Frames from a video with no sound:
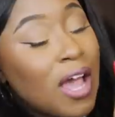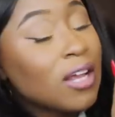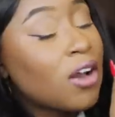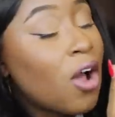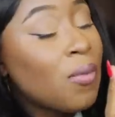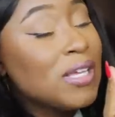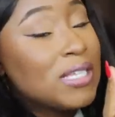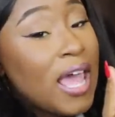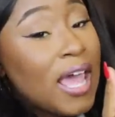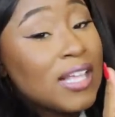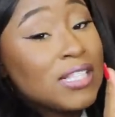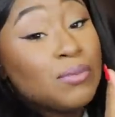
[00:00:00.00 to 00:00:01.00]
I can always
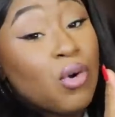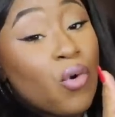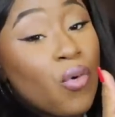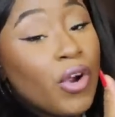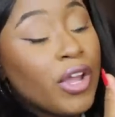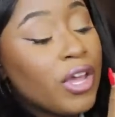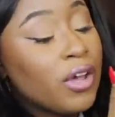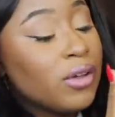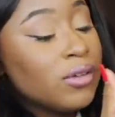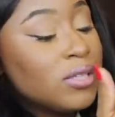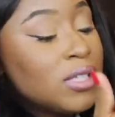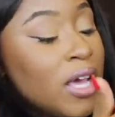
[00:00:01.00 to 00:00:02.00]
add some more
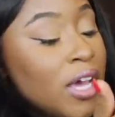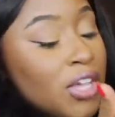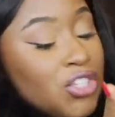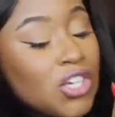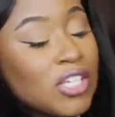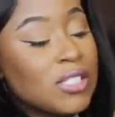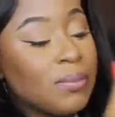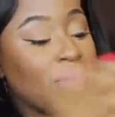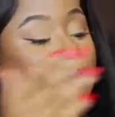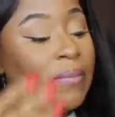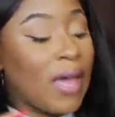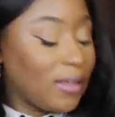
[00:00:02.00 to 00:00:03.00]
Oreos just to
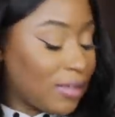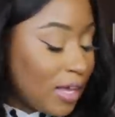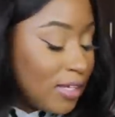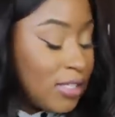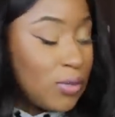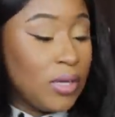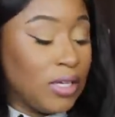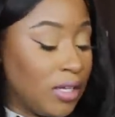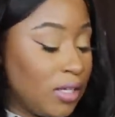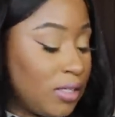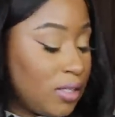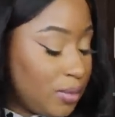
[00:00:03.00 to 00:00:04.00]
bring back that
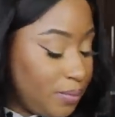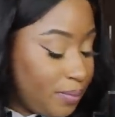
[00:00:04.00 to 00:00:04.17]
sweetness.